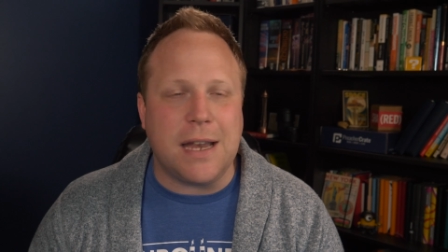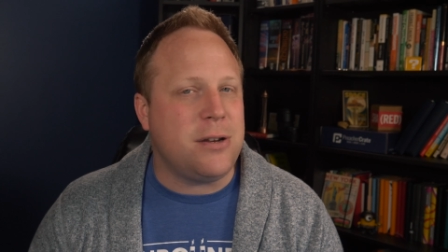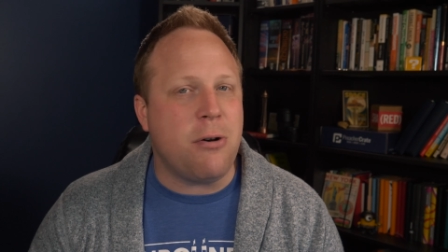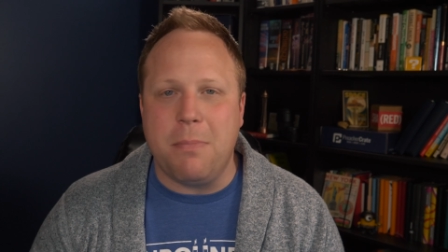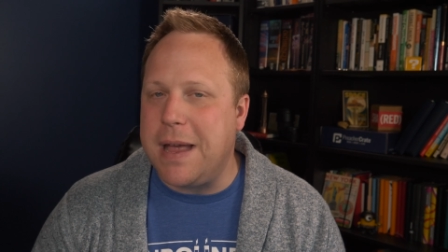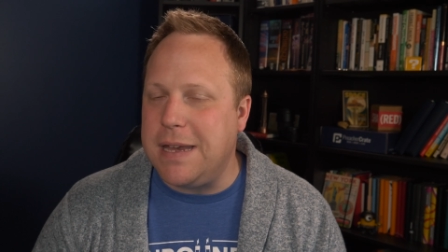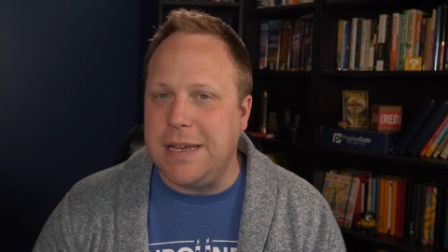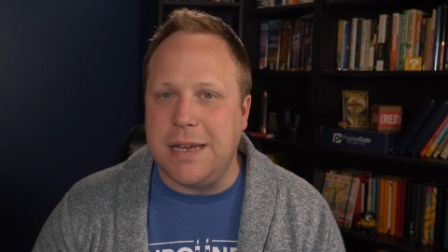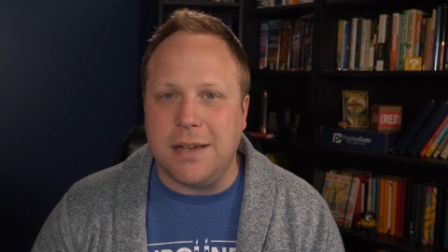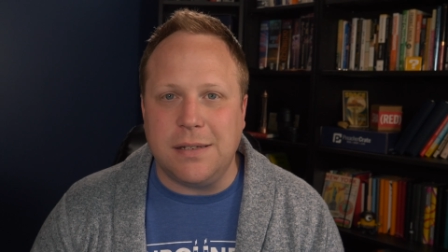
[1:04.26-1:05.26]
I don't buy
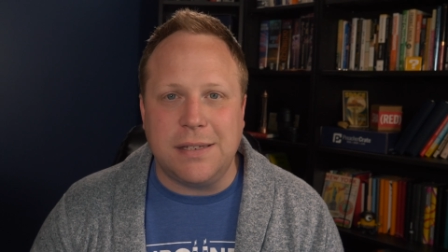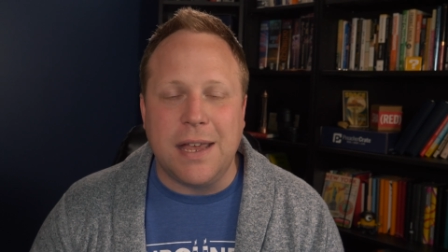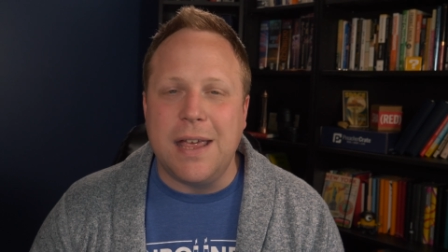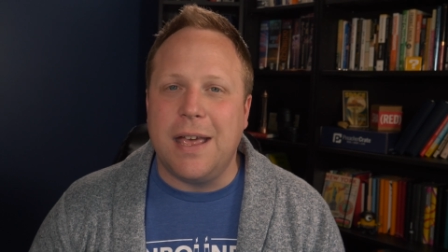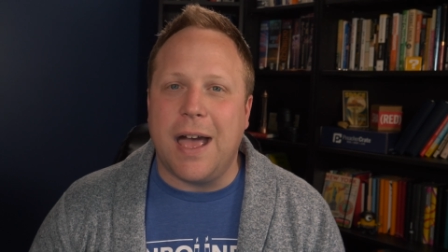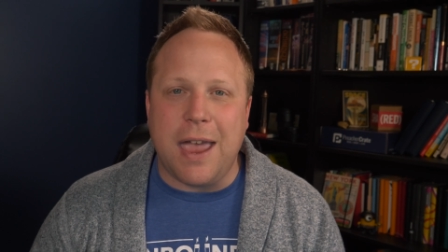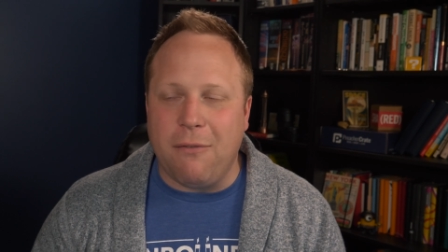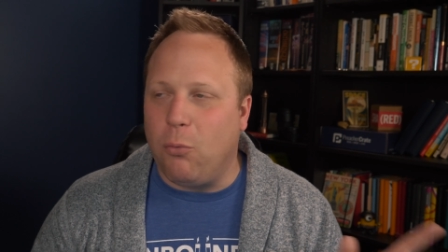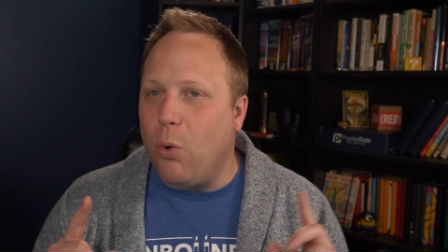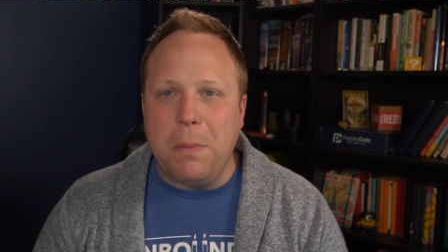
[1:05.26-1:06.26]
Adidas. I
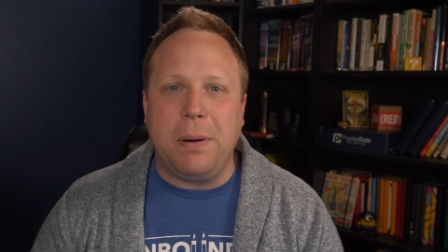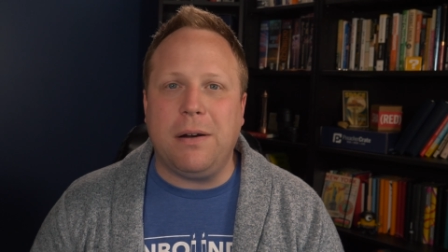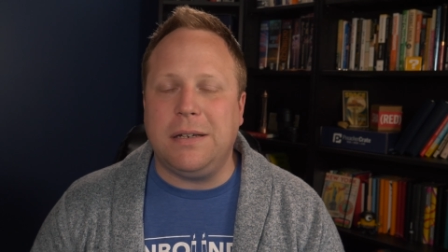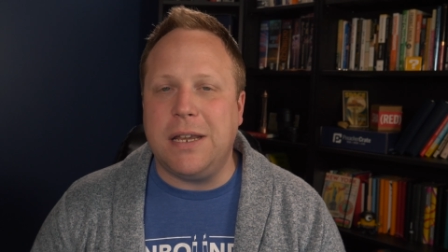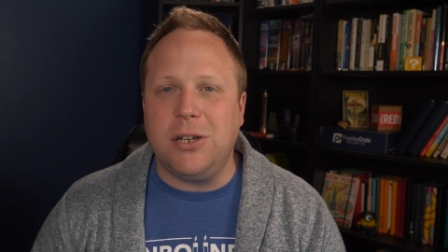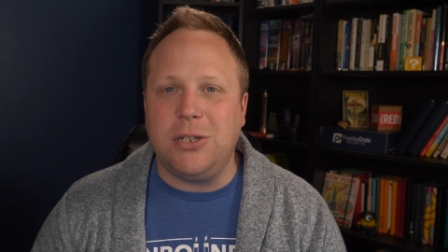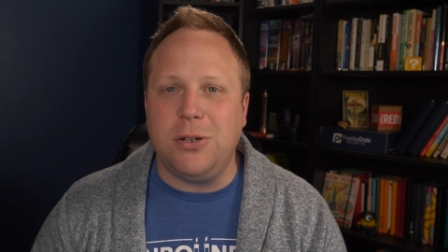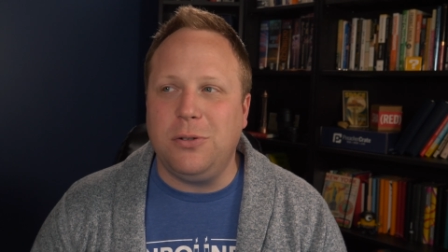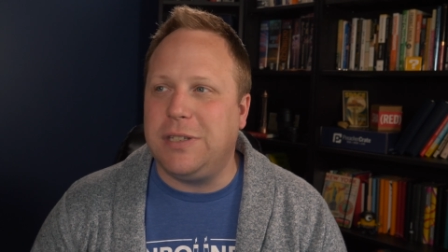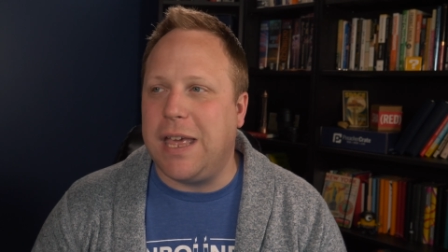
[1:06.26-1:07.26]
have one pair of tennis
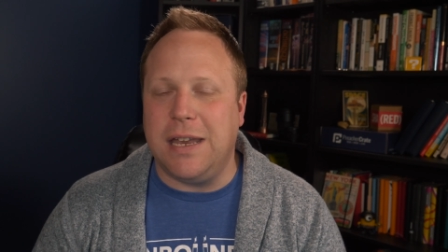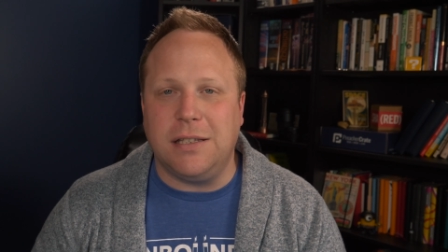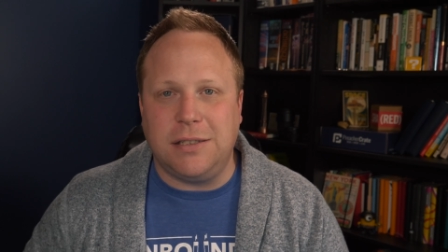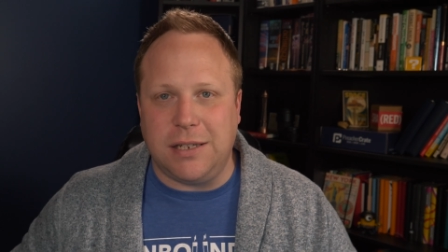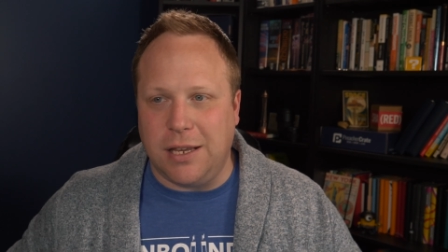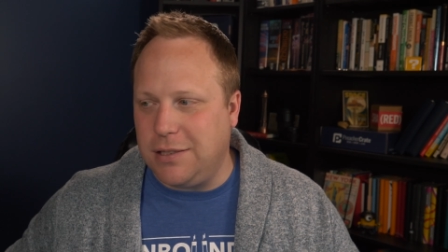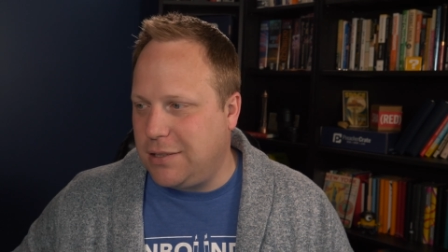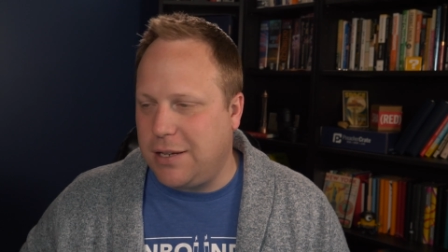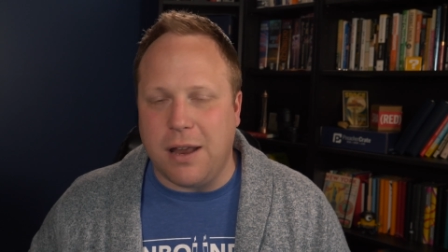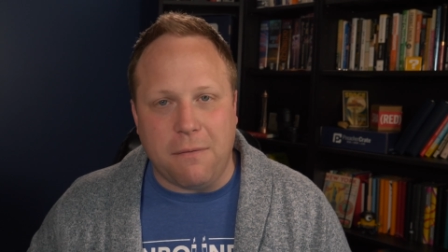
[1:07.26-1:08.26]
shoes and
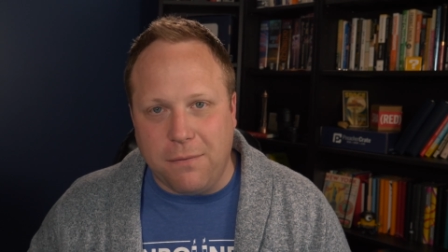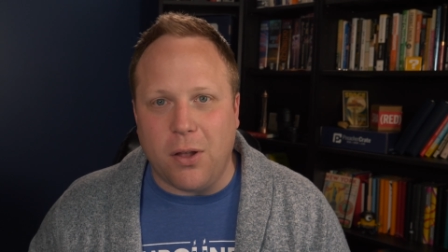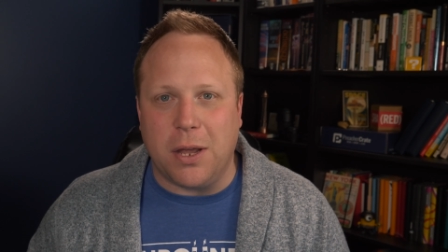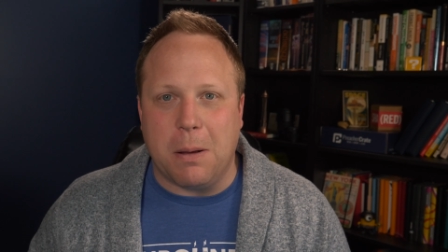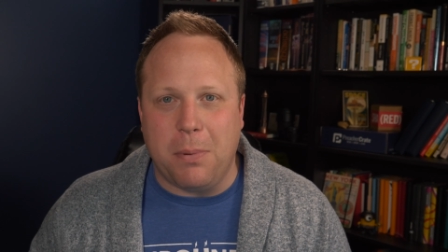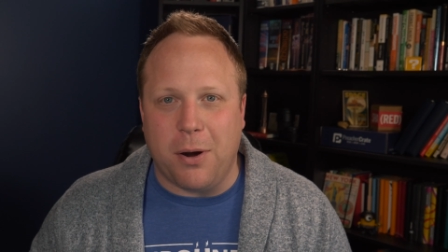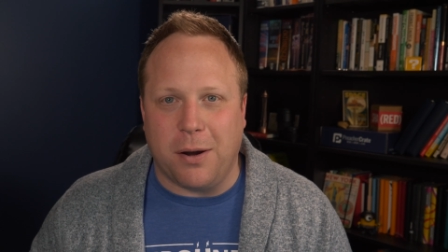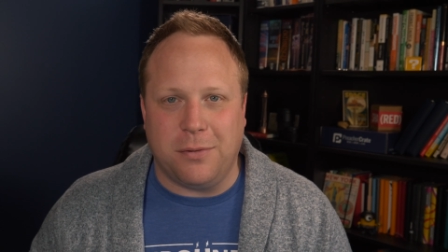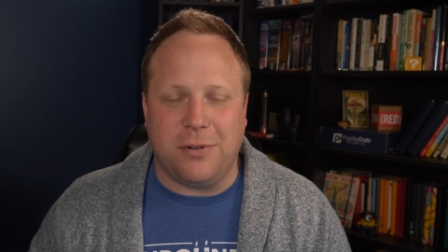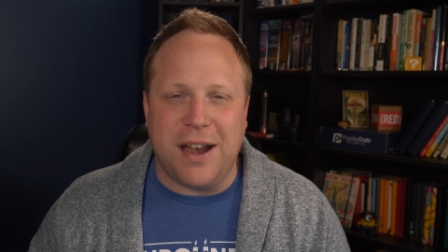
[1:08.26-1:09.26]
it's kind of falling
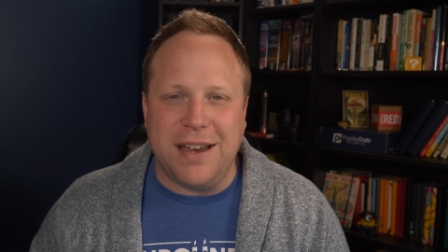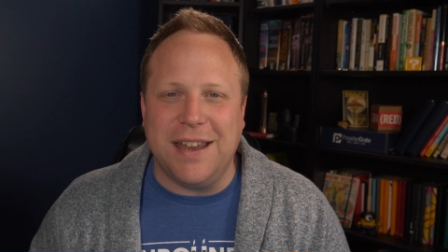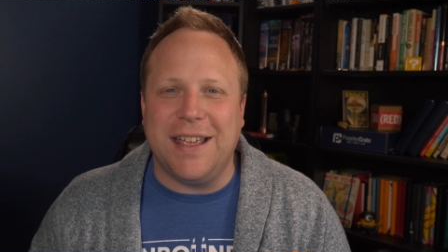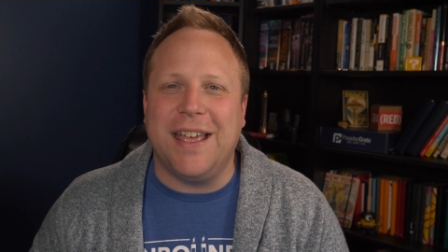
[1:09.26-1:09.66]
apart, right?